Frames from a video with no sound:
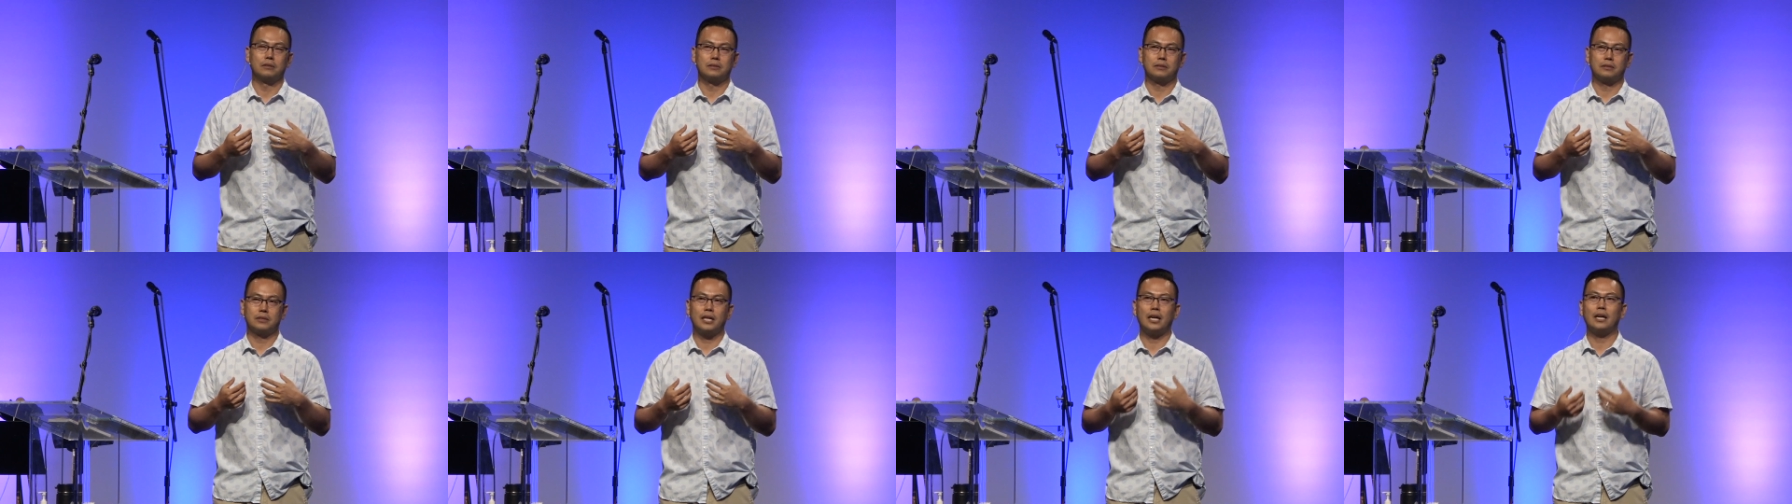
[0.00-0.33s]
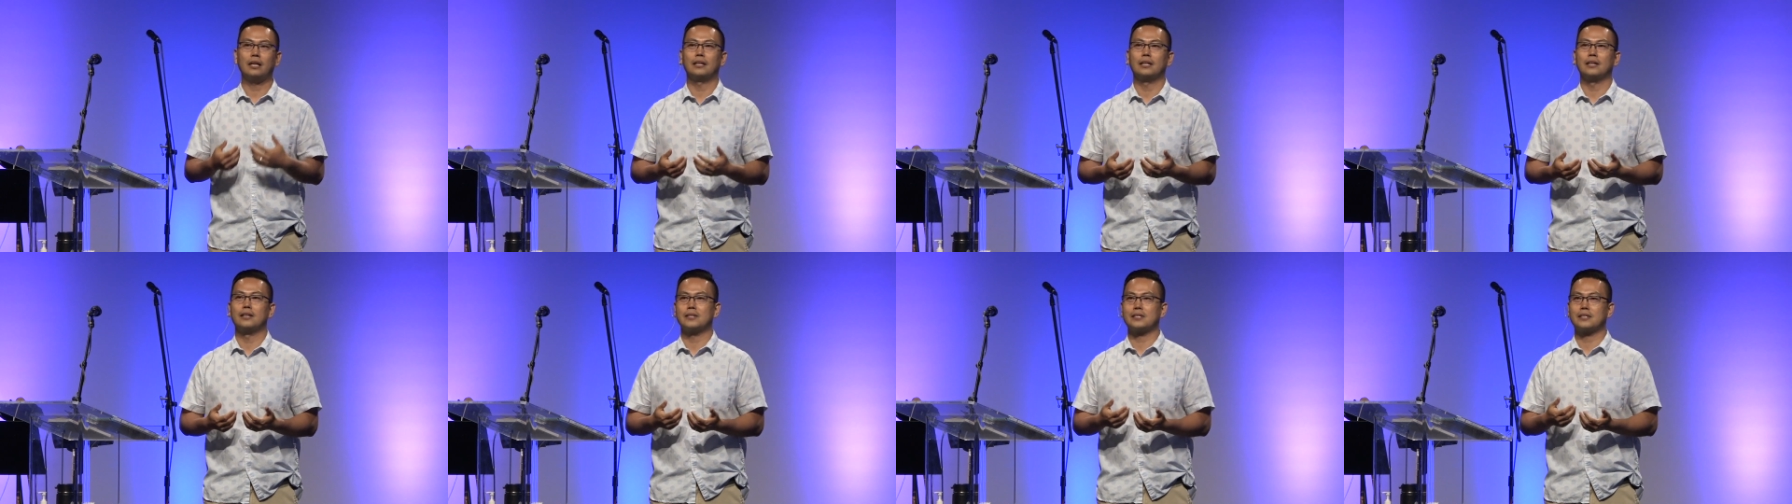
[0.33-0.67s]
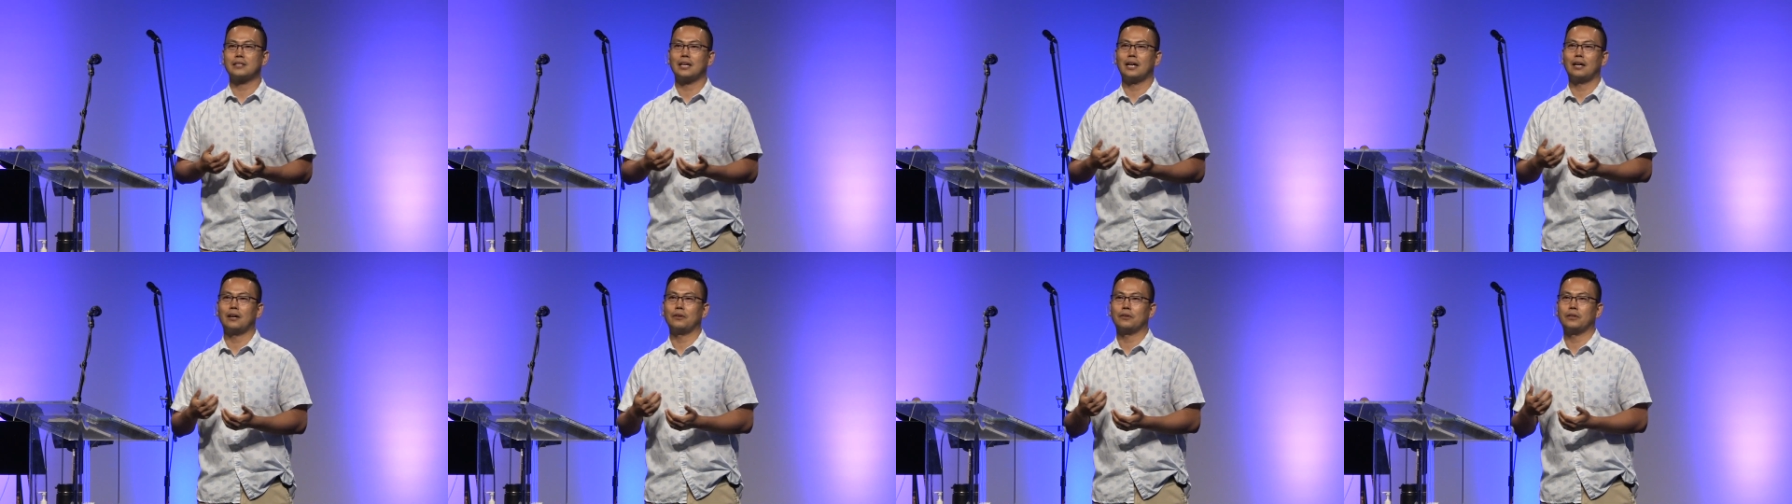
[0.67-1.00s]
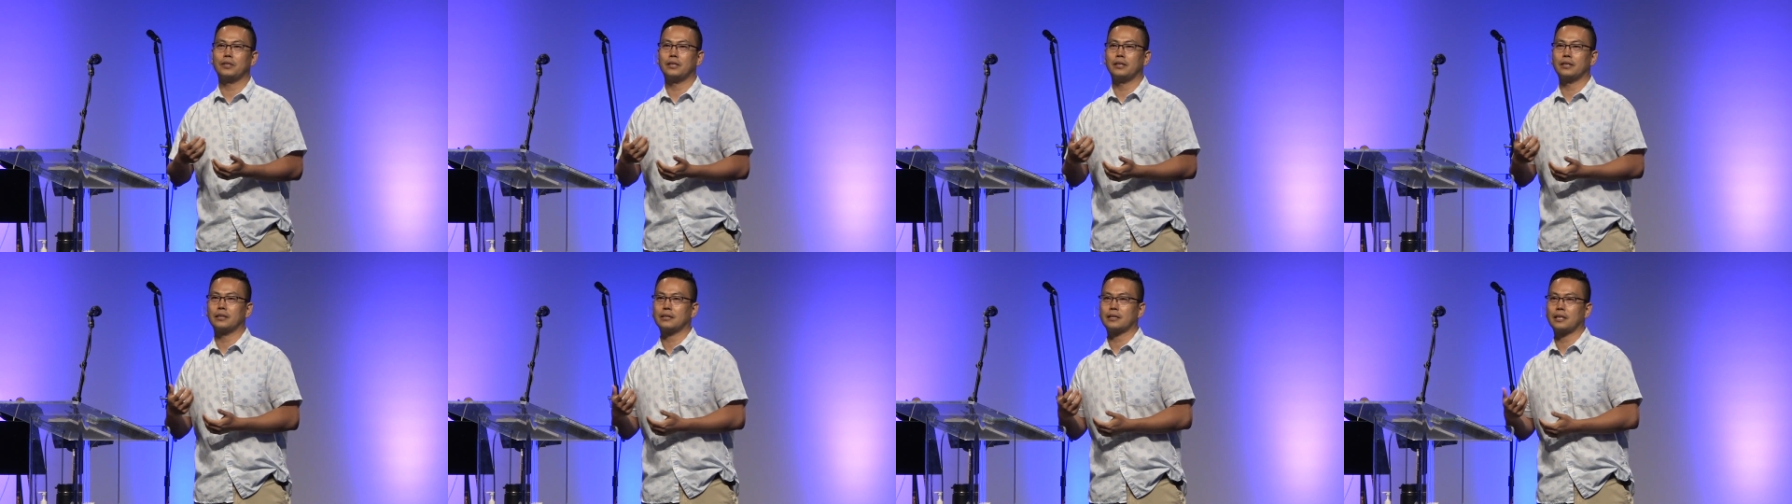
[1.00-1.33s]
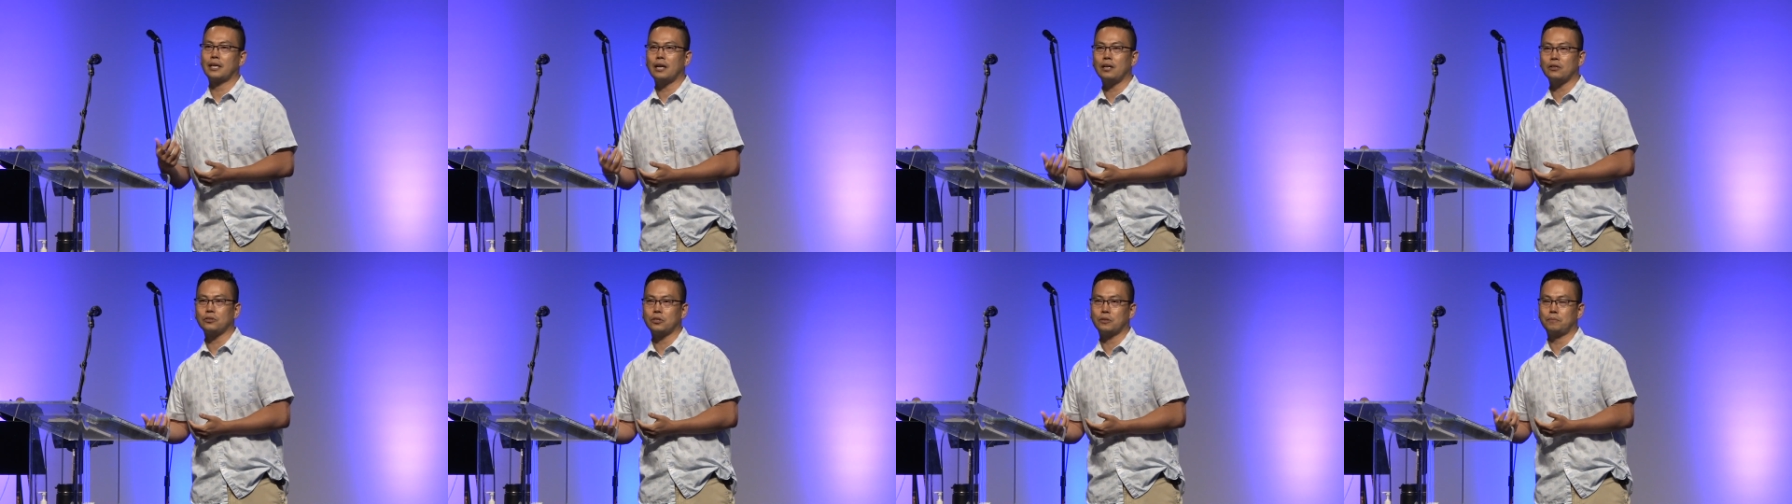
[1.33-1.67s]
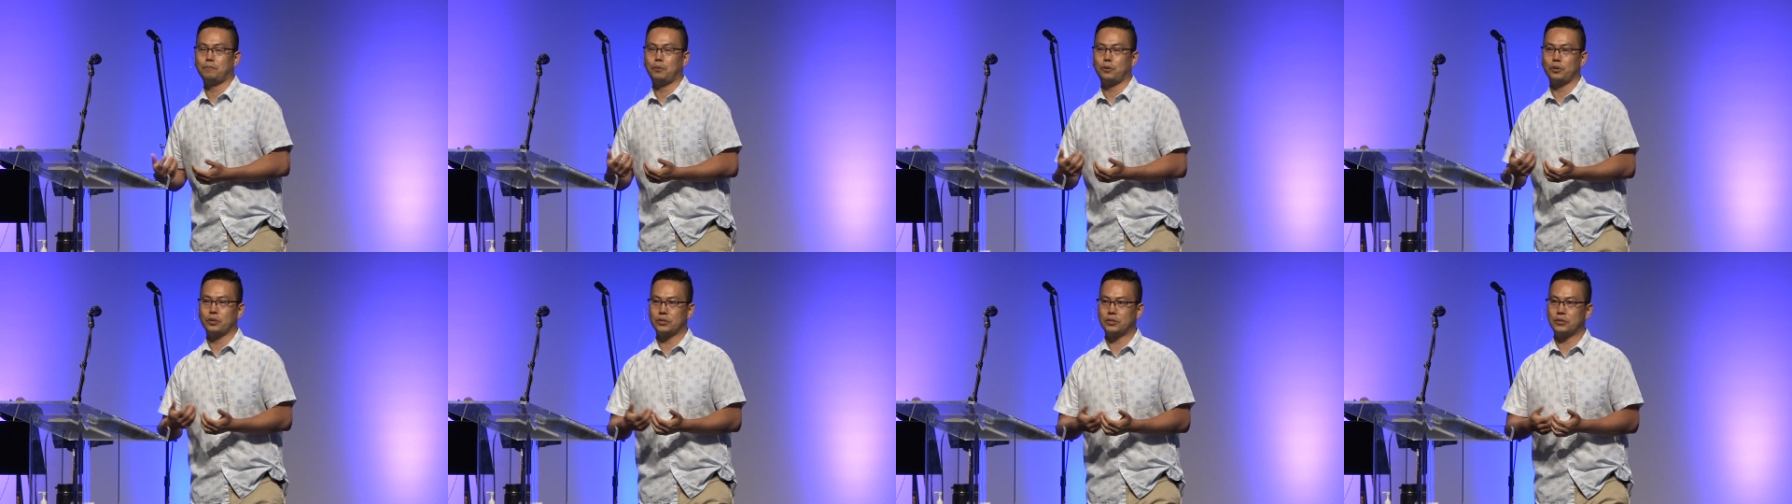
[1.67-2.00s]
tell us now the
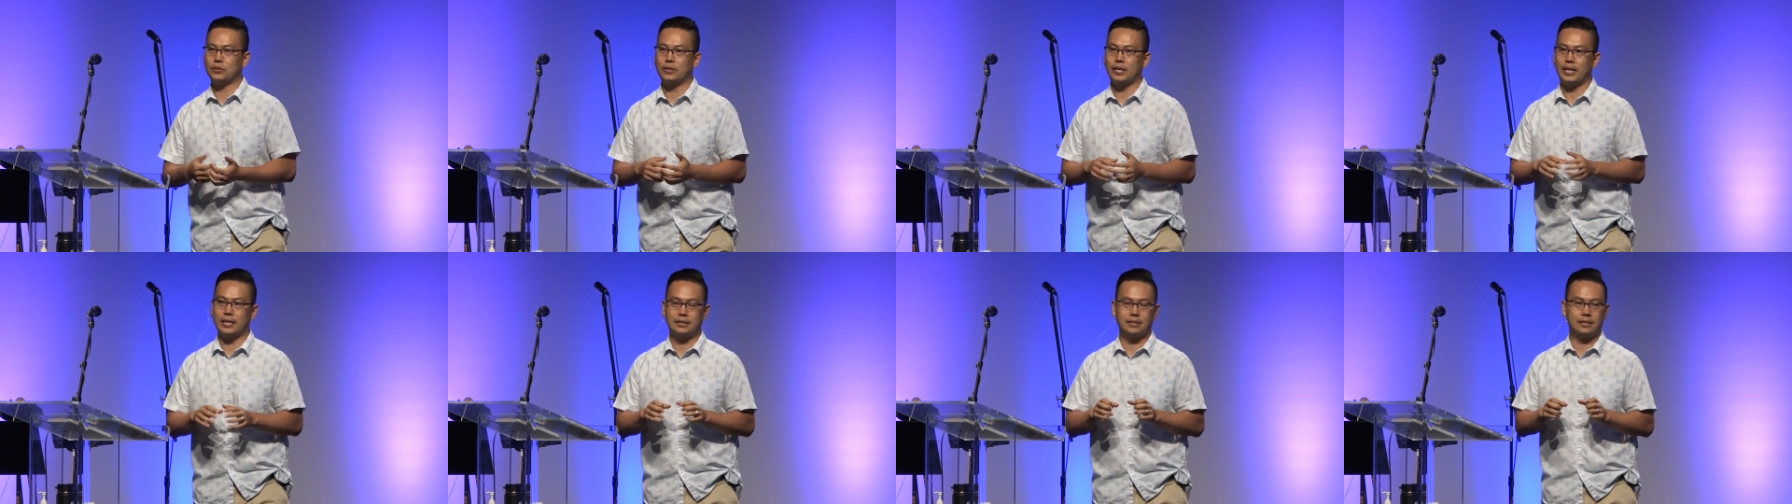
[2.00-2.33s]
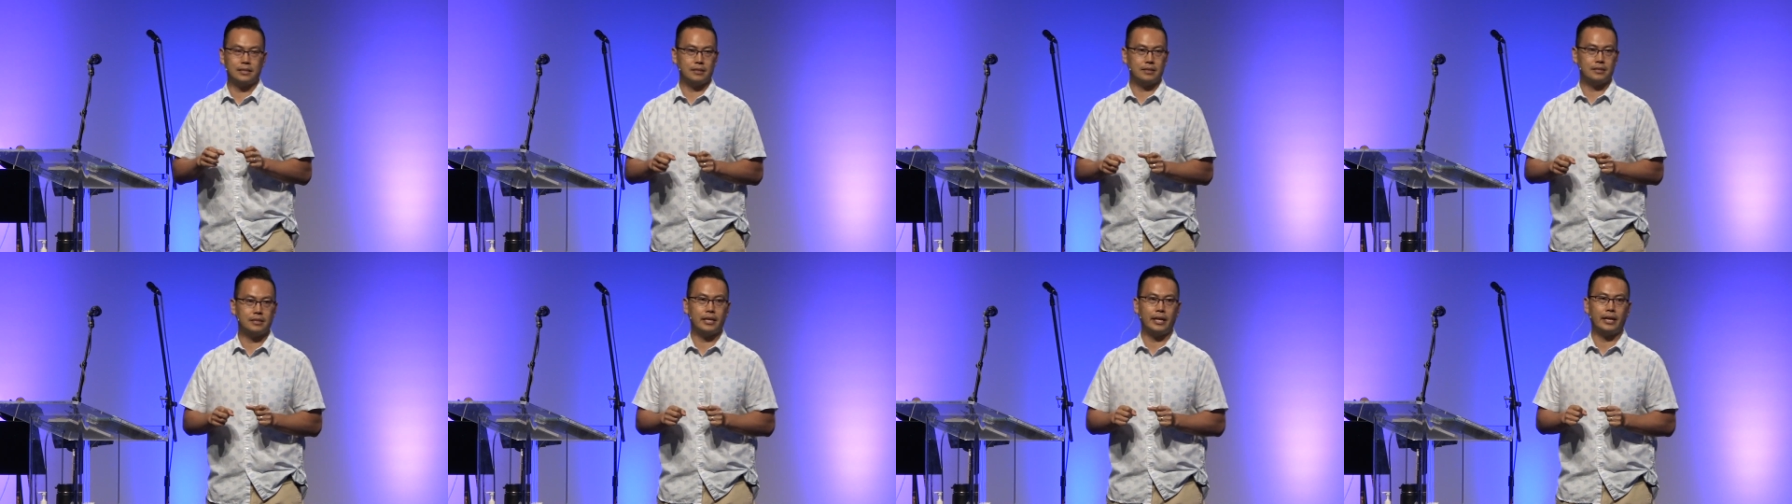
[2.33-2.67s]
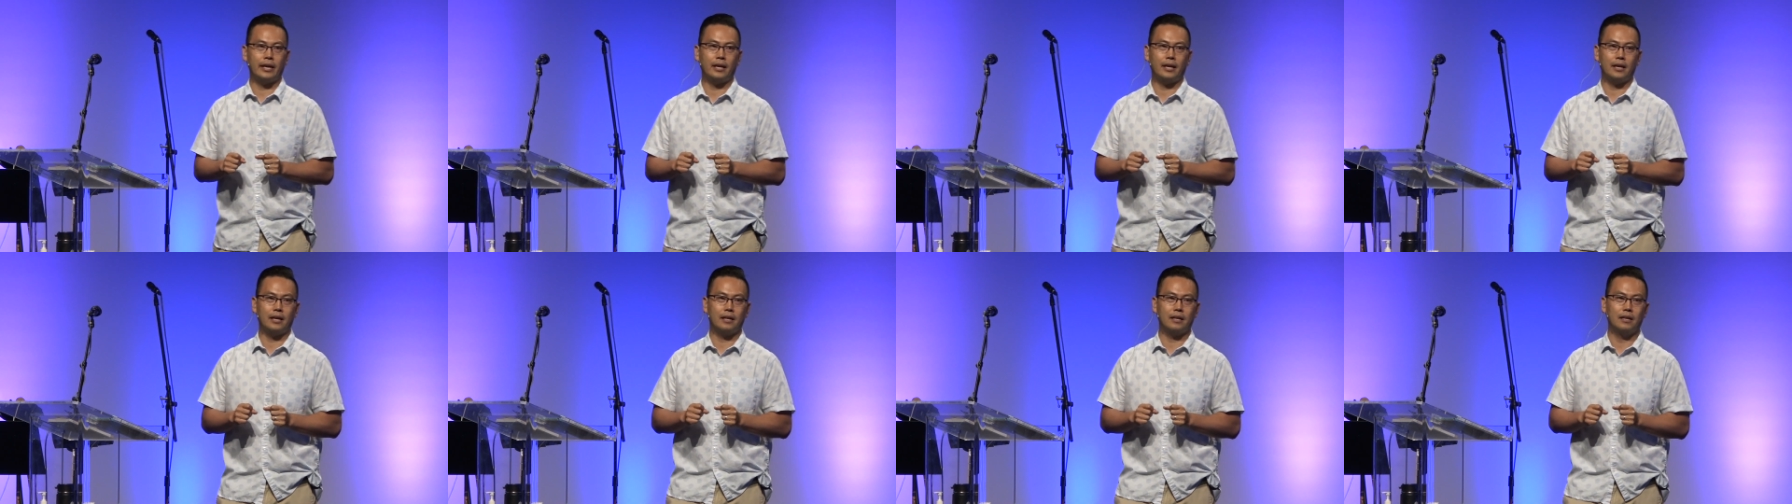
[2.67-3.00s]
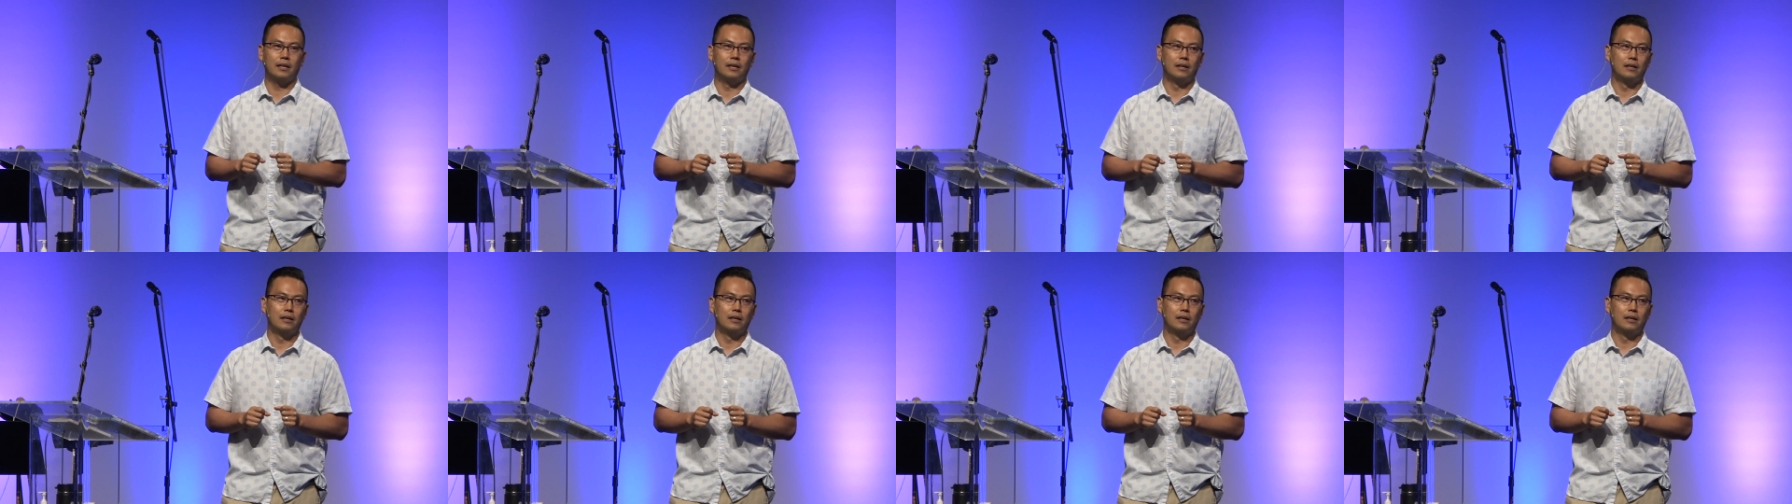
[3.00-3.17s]
counterpoint to that today